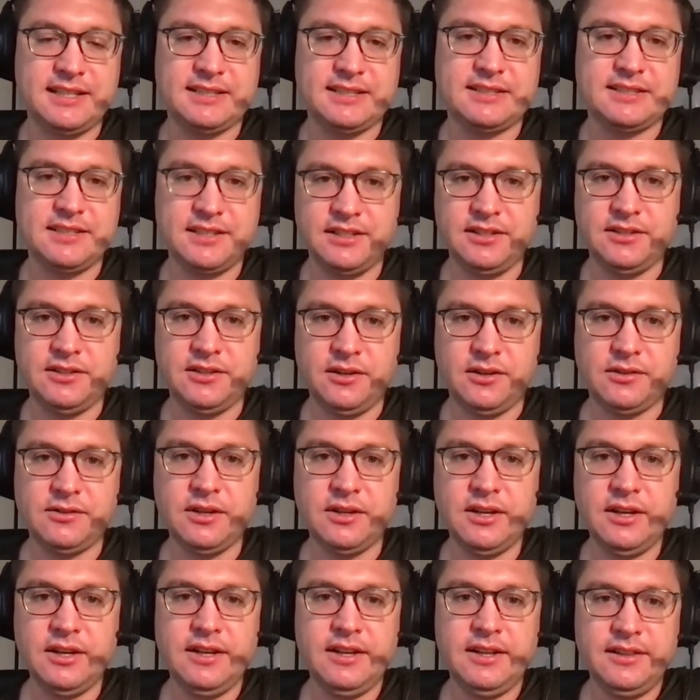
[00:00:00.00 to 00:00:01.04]
test that, you know,
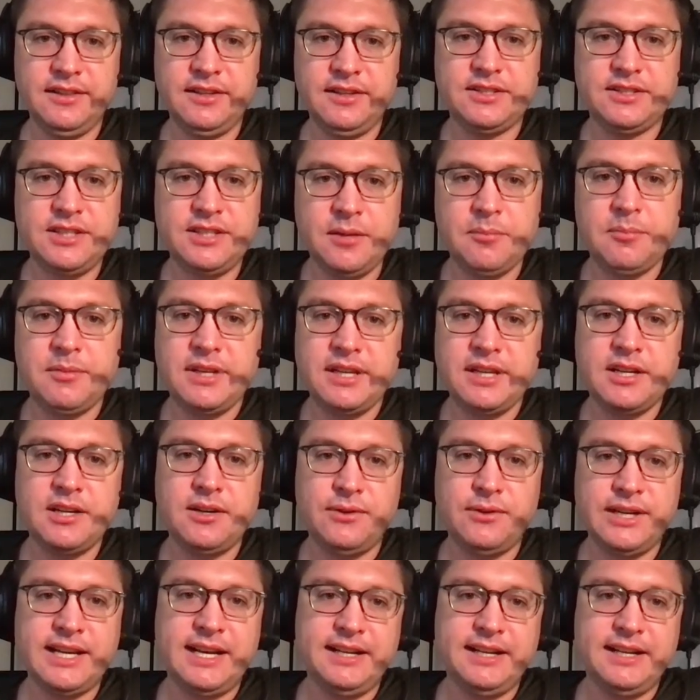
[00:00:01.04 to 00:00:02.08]
there's something
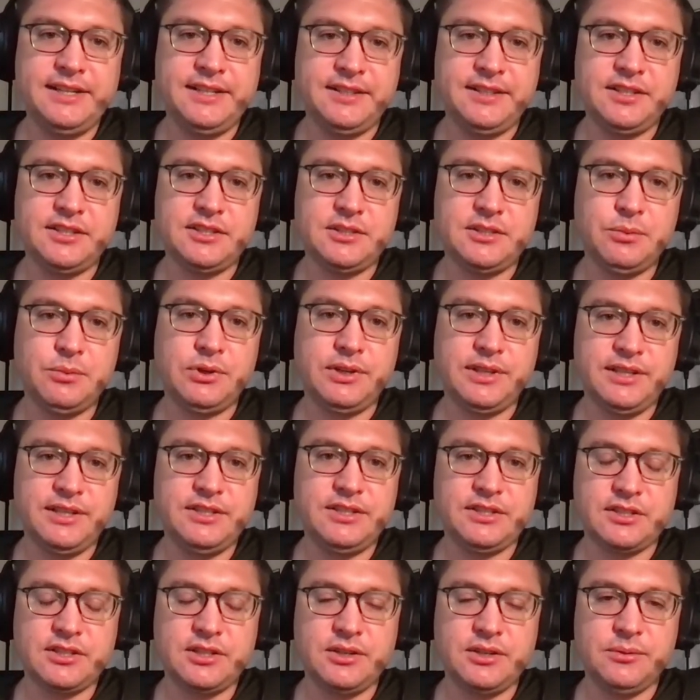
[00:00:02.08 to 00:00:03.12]
going on here that's more than
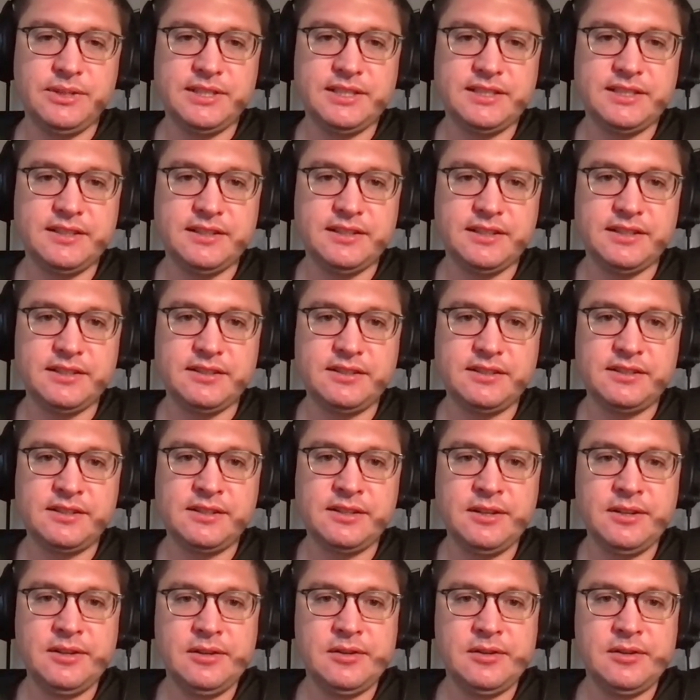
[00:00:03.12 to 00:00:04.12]
just coincidence.